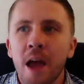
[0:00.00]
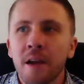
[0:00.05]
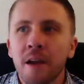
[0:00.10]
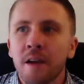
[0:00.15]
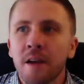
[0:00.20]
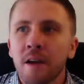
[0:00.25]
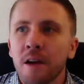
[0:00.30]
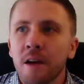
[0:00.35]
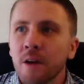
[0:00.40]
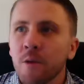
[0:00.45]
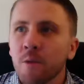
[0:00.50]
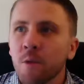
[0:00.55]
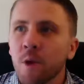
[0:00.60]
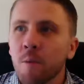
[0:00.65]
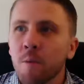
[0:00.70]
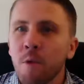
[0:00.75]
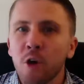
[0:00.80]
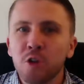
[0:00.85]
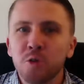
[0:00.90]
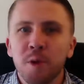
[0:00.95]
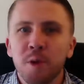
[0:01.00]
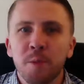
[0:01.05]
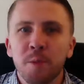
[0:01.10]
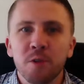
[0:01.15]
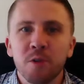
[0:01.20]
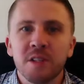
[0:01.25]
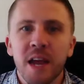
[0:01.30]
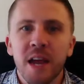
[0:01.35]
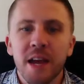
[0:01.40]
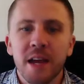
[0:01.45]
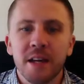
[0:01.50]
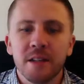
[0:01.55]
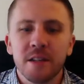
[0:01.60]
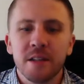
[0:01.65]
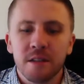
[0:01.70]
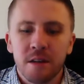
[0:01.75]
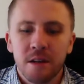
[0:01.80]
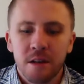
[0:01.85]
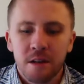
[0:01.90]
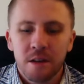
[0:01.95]
And what most people say
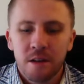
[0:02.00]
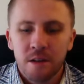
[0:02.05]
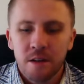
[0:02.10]
is,